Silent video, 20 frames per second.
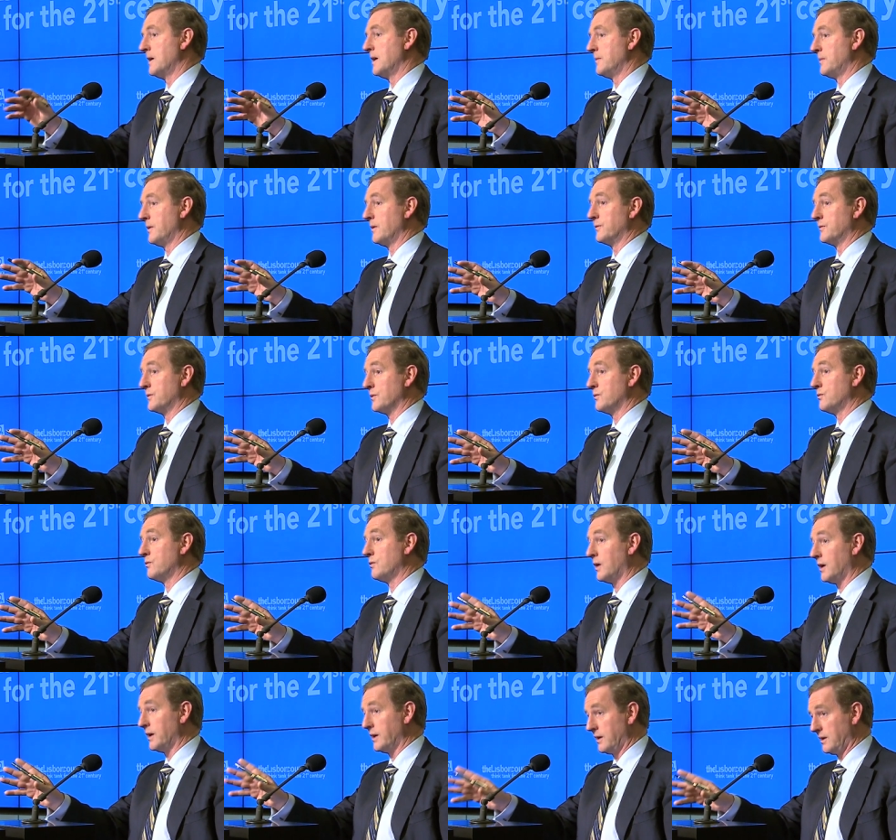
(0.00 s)
about the
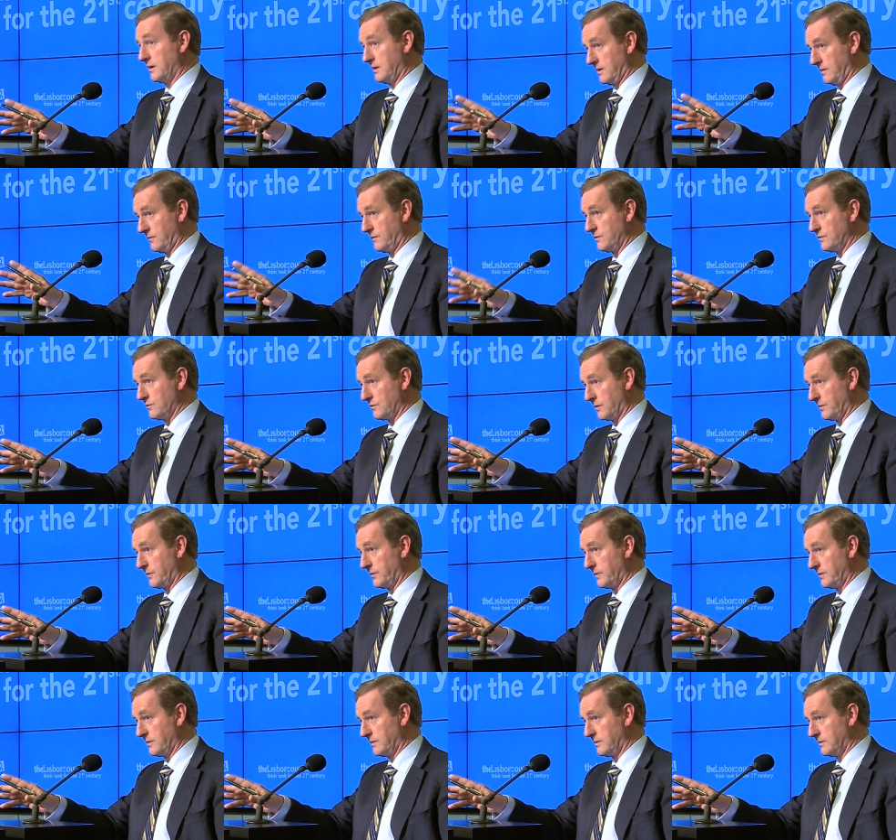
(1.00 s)
why of
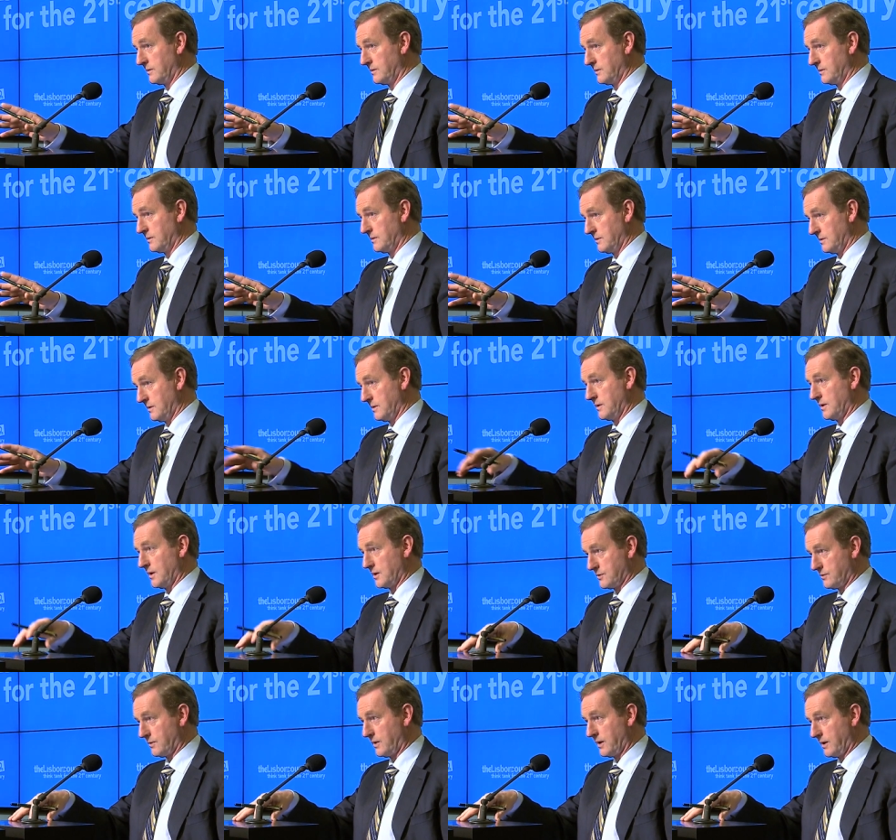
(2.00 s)
Europe. And
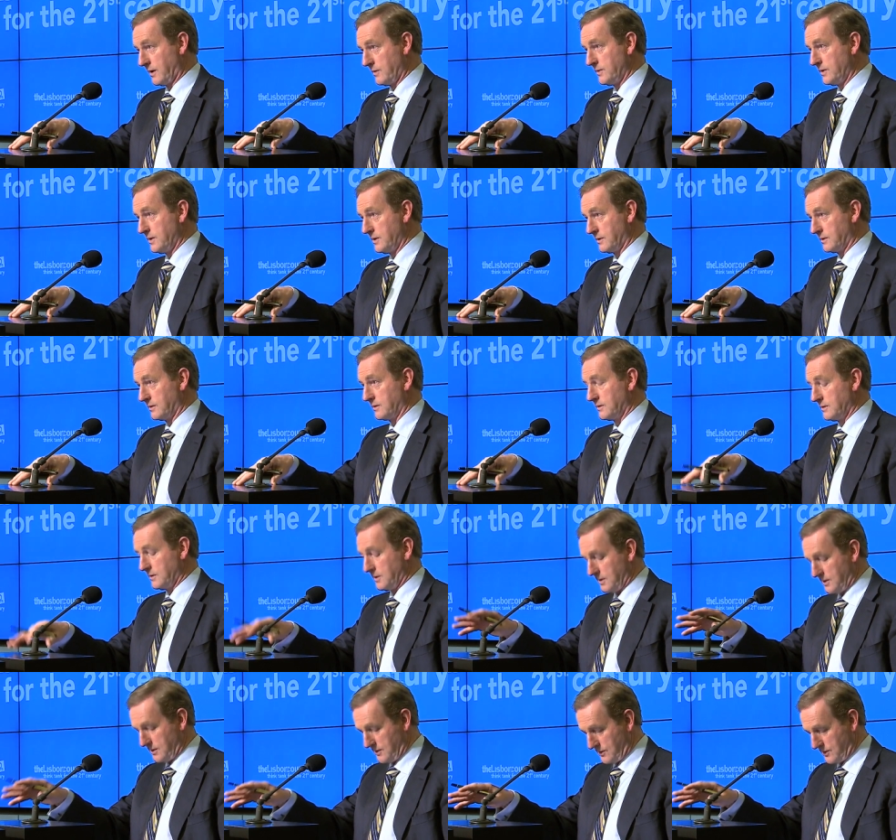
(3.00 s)
that's why I'm here,
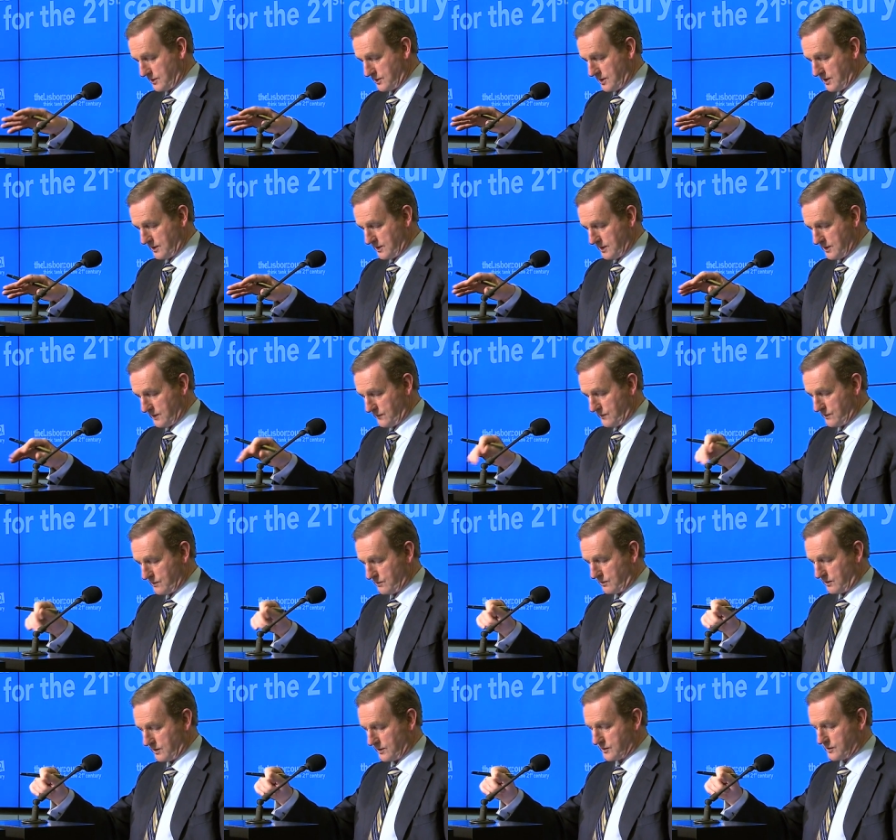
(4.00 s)
to say these few
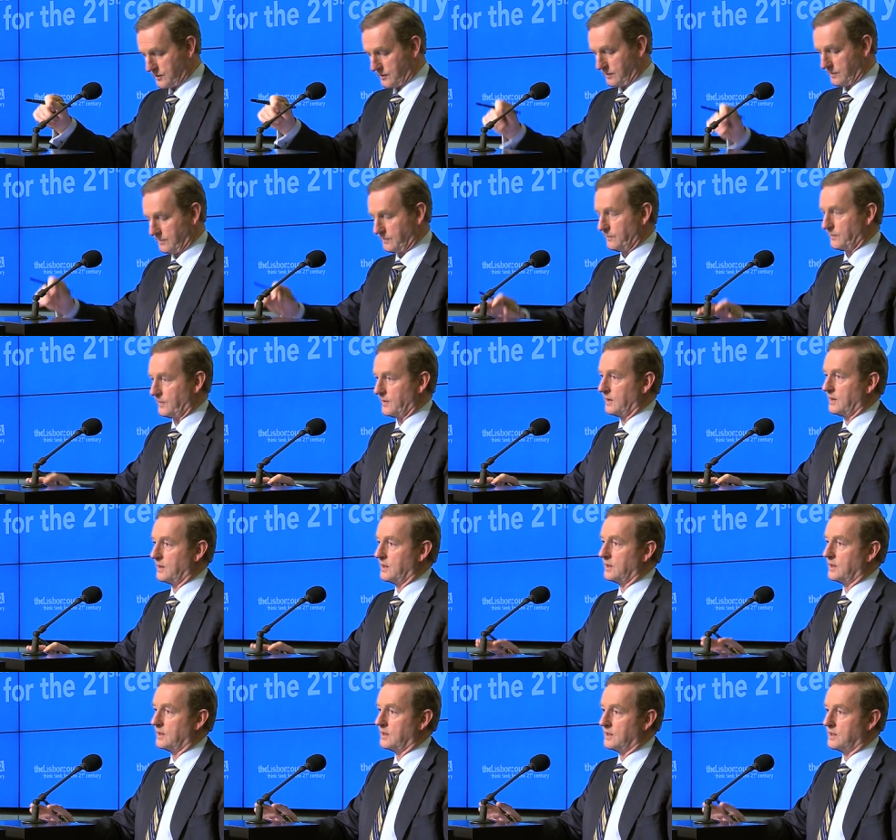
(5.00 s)
words to you.
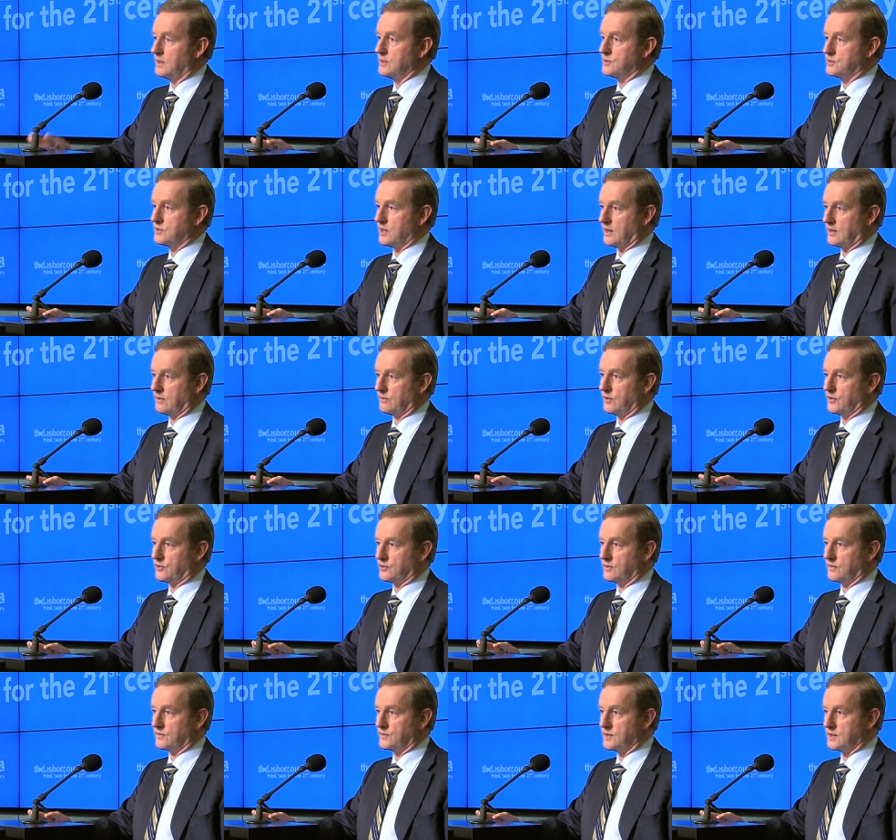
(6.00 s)
His
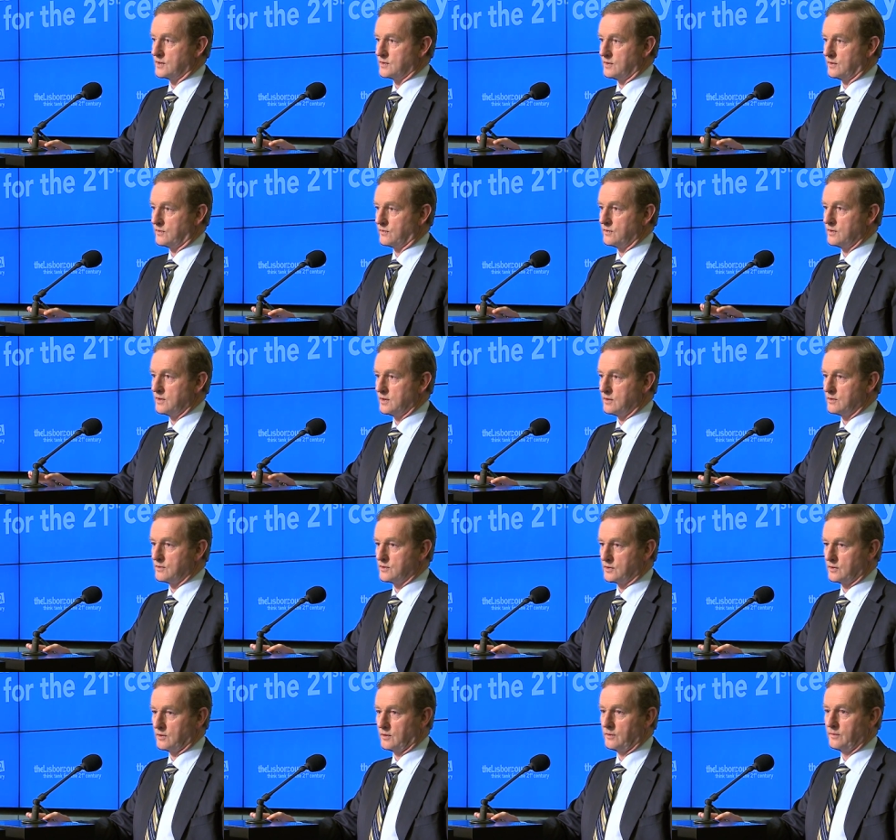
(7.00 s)
declaration of 63
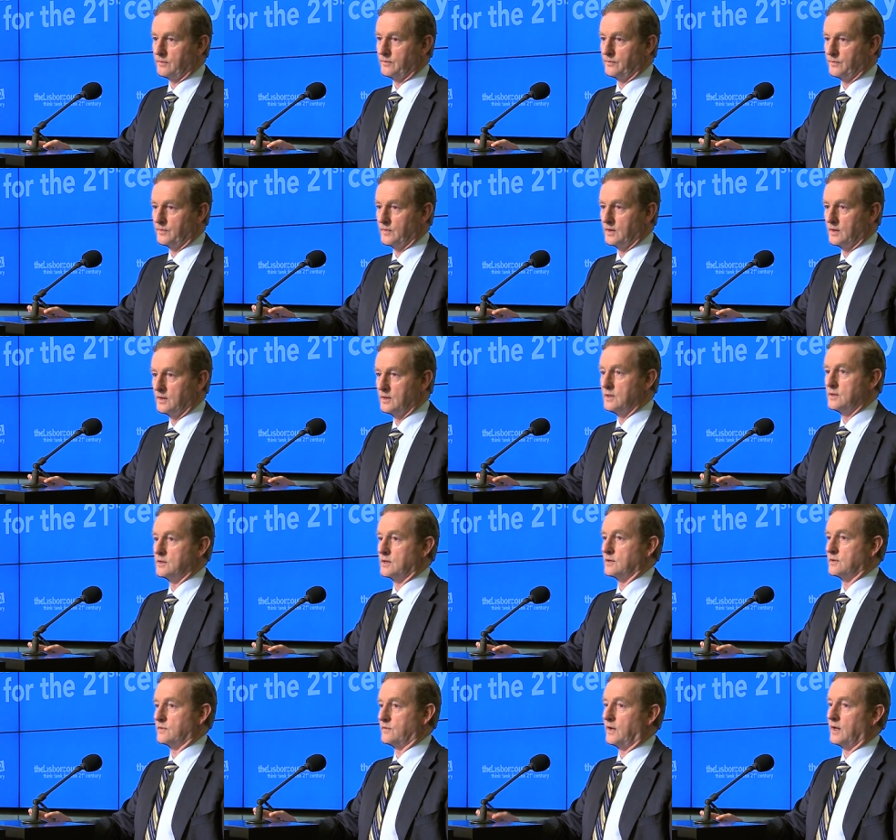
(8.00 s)
years ago is
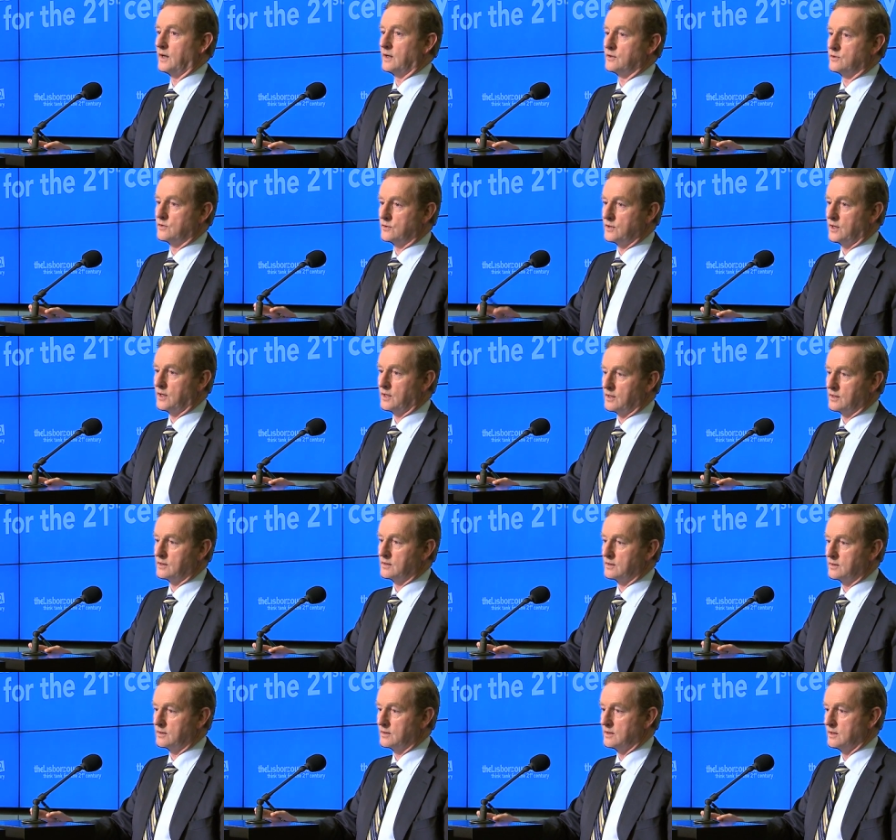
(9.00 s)
as valid today
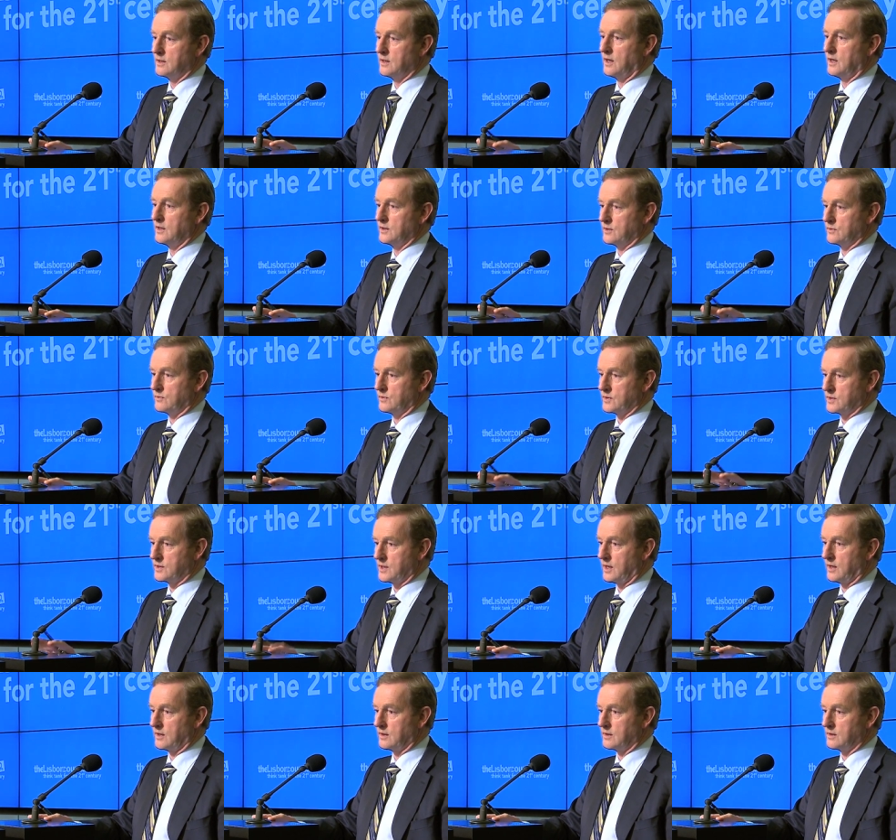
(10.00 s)
as it was
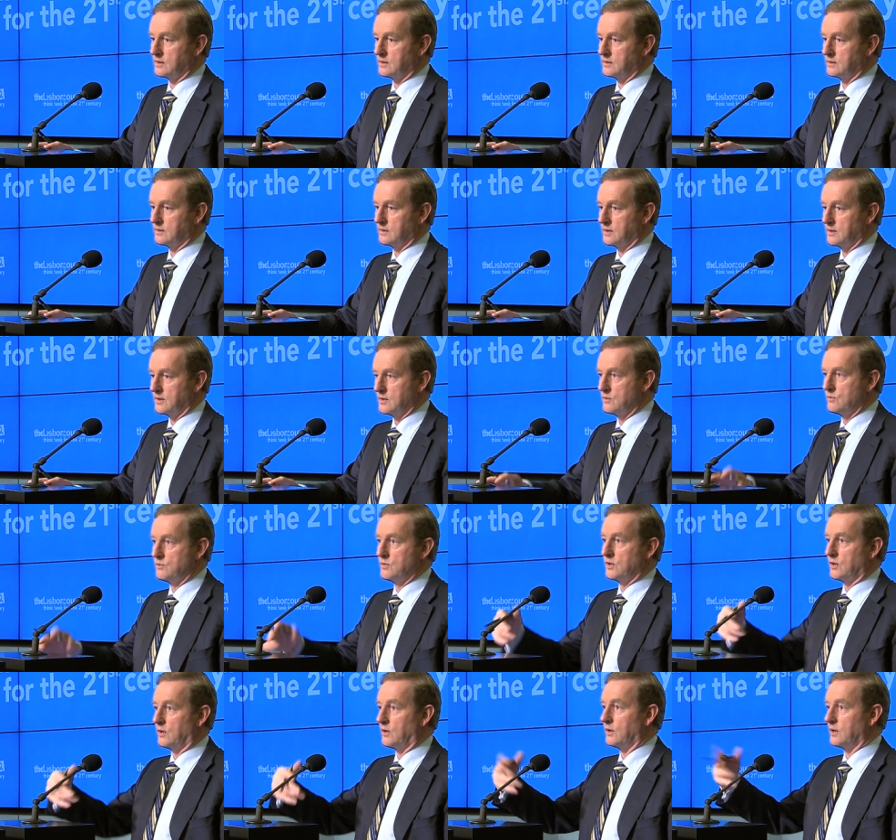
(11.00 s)
then.
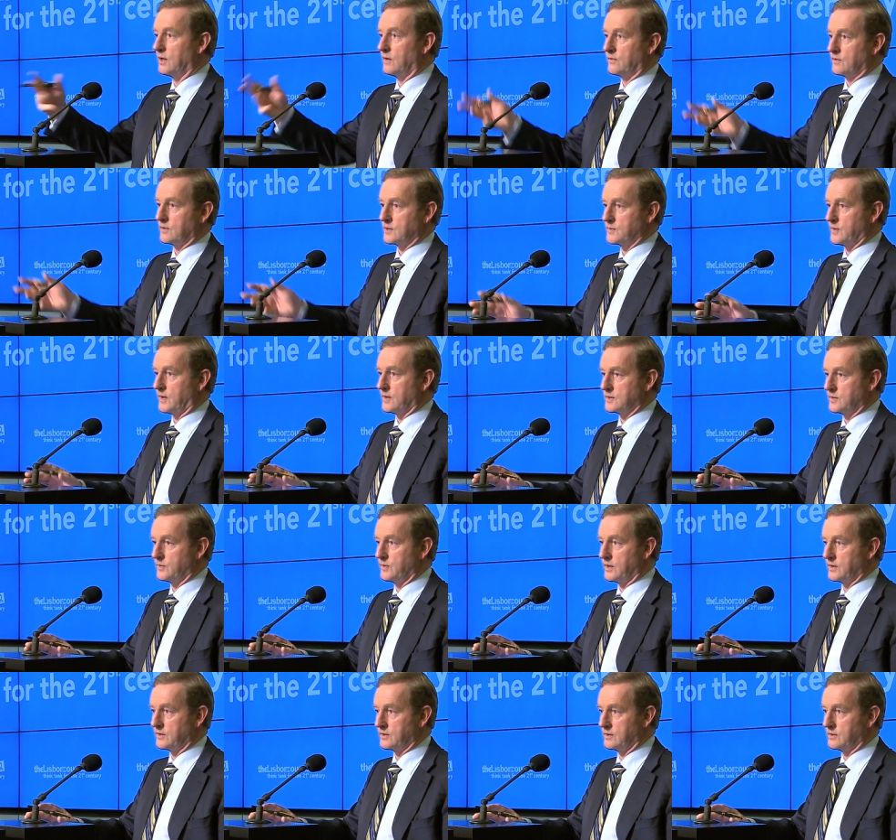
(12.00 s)
We all have a
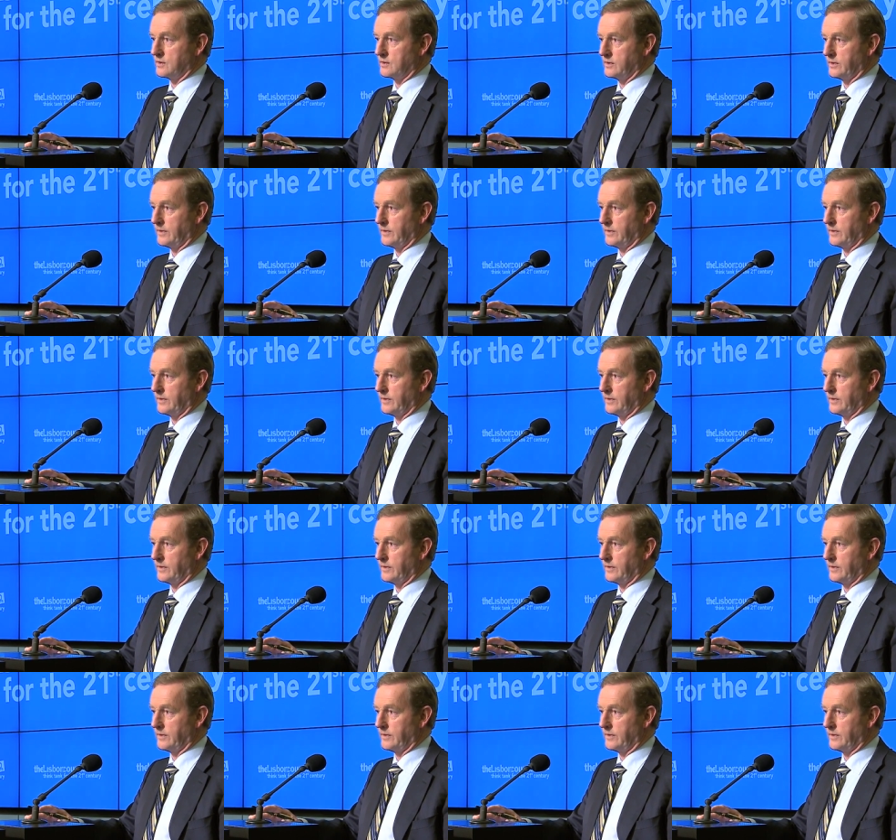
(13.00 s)
responsibility